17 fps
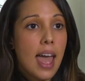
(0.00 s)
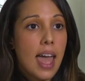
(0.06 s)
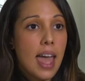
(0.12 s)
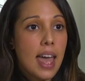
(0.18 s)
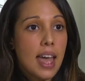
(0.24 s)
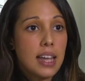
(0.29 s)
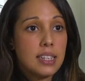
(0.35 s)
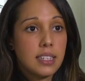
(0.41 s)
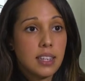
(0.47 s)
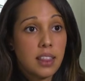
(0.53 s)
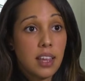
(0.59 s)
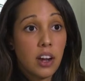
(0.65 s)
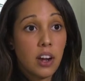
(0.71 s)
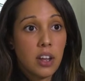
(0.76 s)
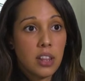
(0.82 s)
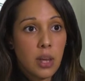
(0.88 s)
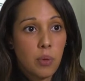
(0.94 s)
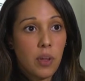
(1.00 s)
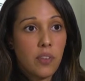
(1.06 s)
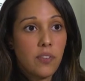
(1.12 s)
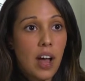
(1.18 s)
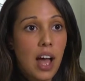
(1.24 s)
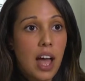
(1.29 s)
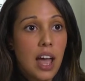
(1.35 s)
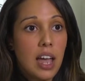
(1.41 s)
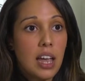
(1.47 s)
and there they will
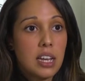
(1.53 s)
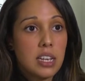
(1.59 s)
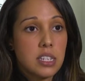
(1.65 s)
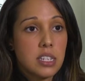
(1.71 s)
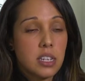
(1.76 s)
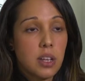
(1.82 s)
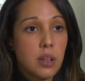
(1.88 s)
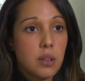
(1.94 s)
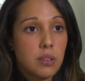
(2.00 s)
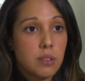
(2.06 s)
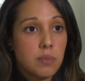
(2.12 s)
find